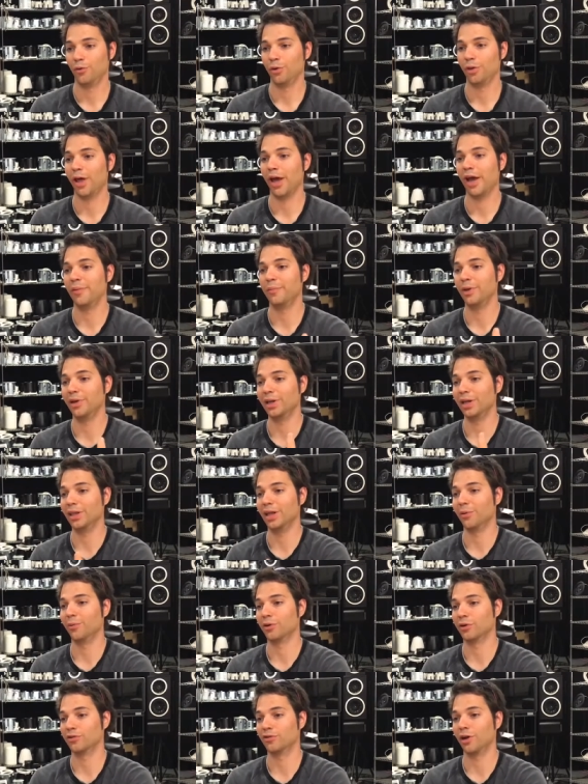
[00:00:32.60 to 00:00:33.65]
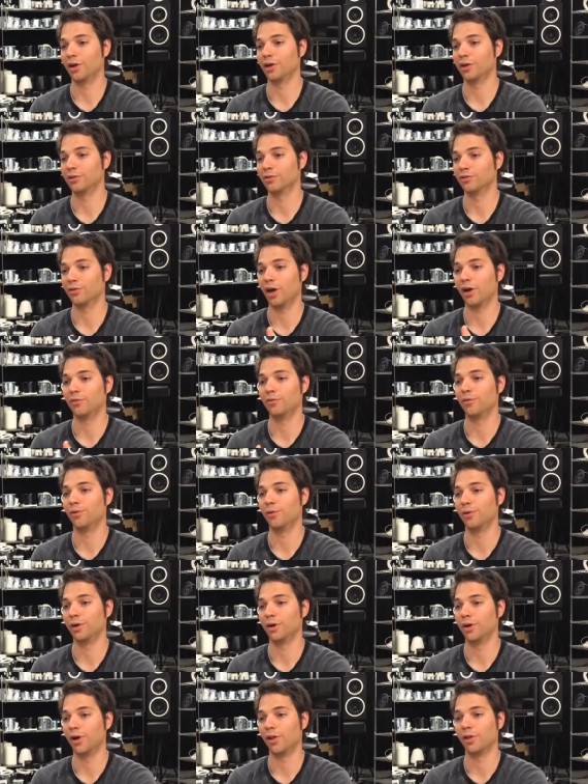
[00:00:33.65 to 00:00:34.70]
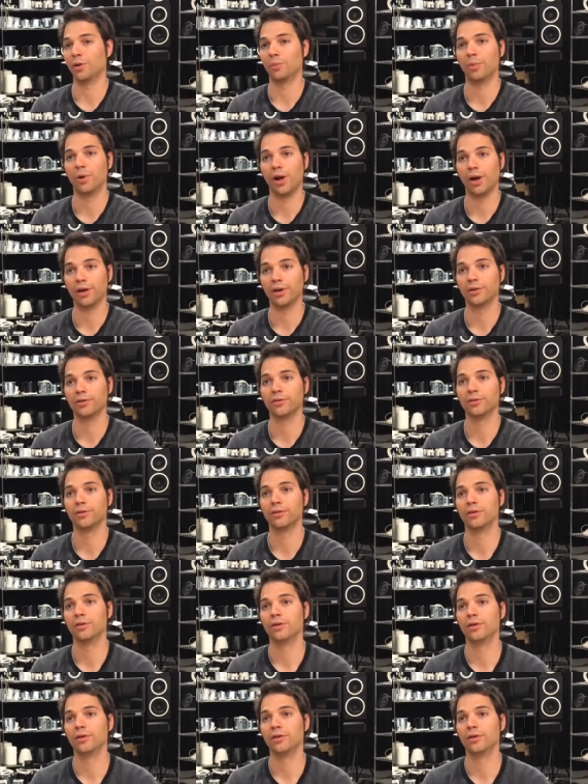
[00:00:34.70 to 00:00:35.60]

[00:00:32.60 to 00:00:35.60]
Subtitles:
reliability that we're trying to strive for in all our products.